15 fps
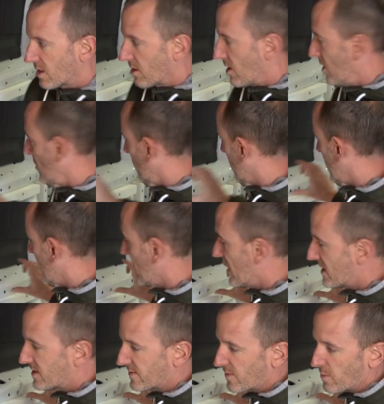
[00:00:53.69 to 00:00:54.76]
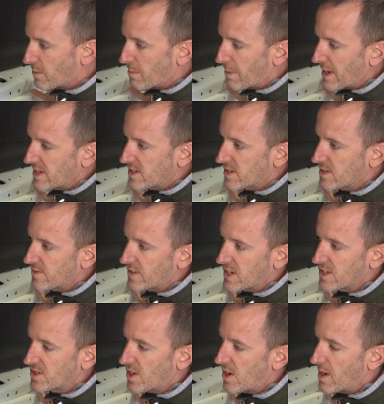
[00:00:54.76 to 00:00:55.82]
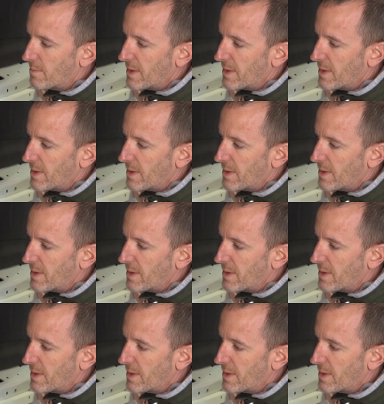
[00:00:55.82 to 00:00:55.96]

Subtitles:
along here to form the basis of the entire